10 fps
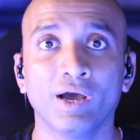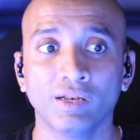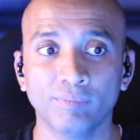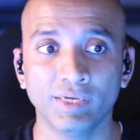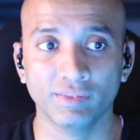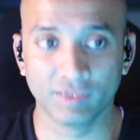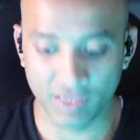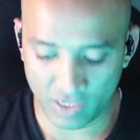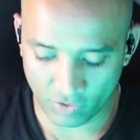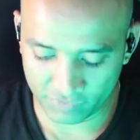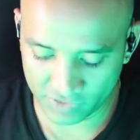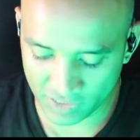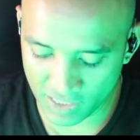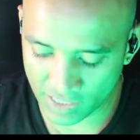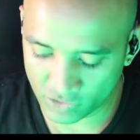I'll be in the key of
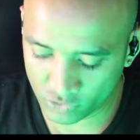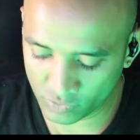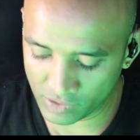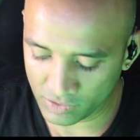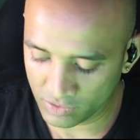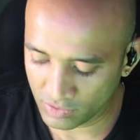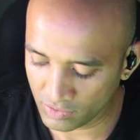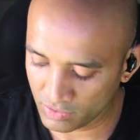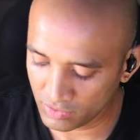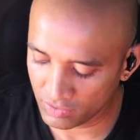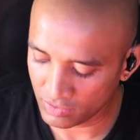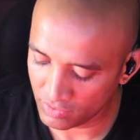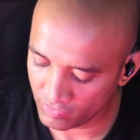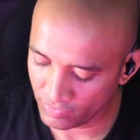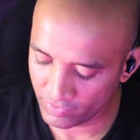C as usual,
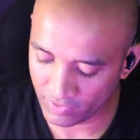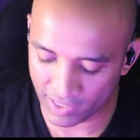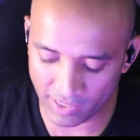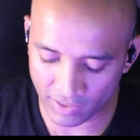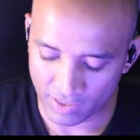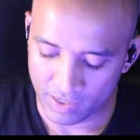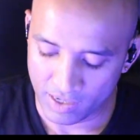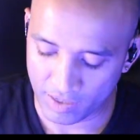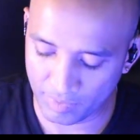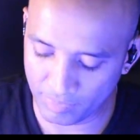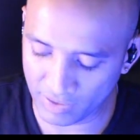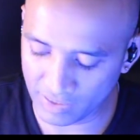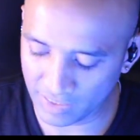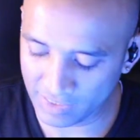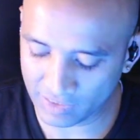right? Remember,
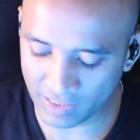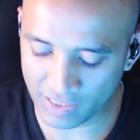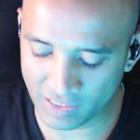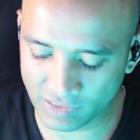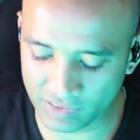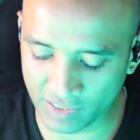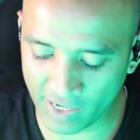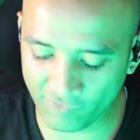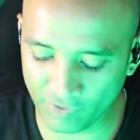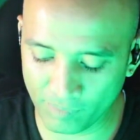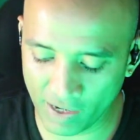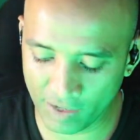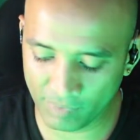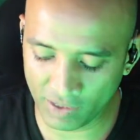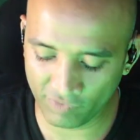Lalita is derived from
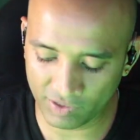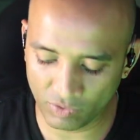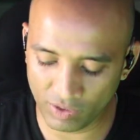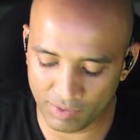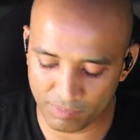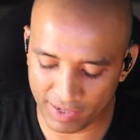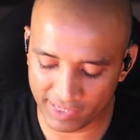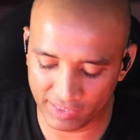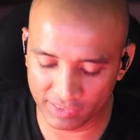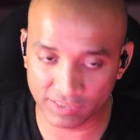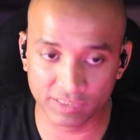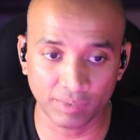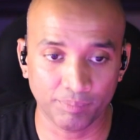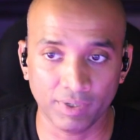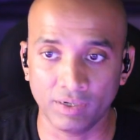mayamalavagowla minus
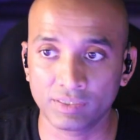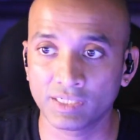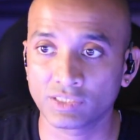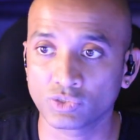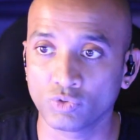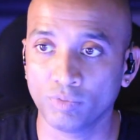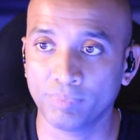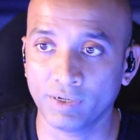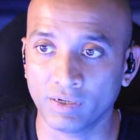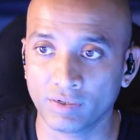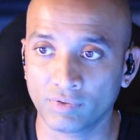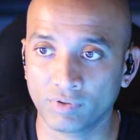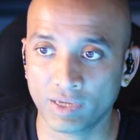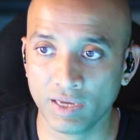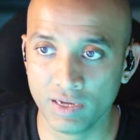the pa. There is no pa,
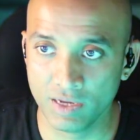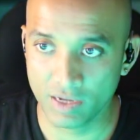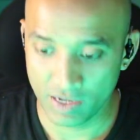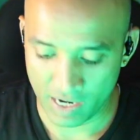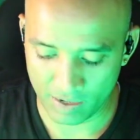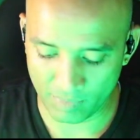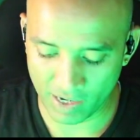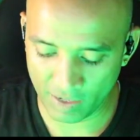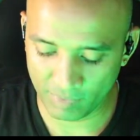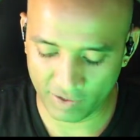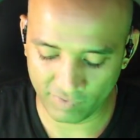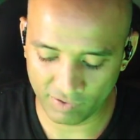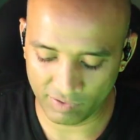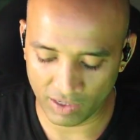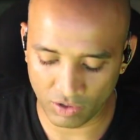okay? And
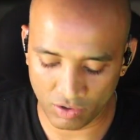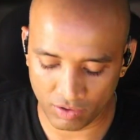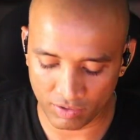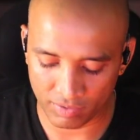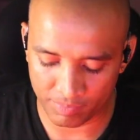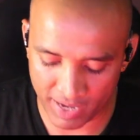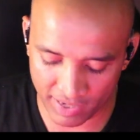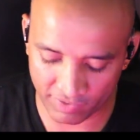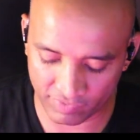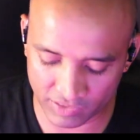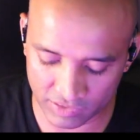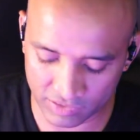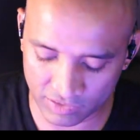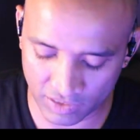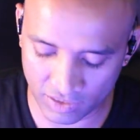mayamalavagowla or bhairav is
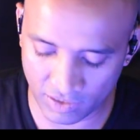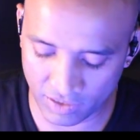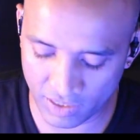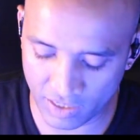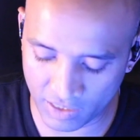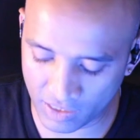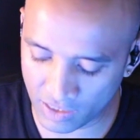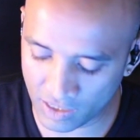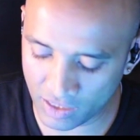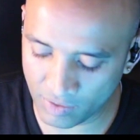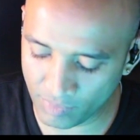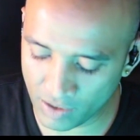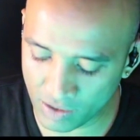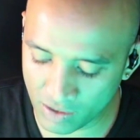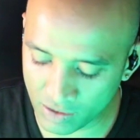sa re ga
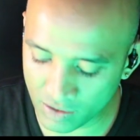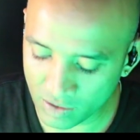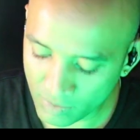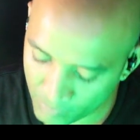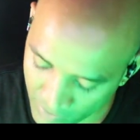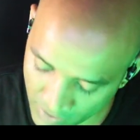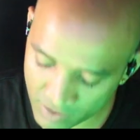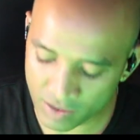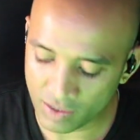ma pa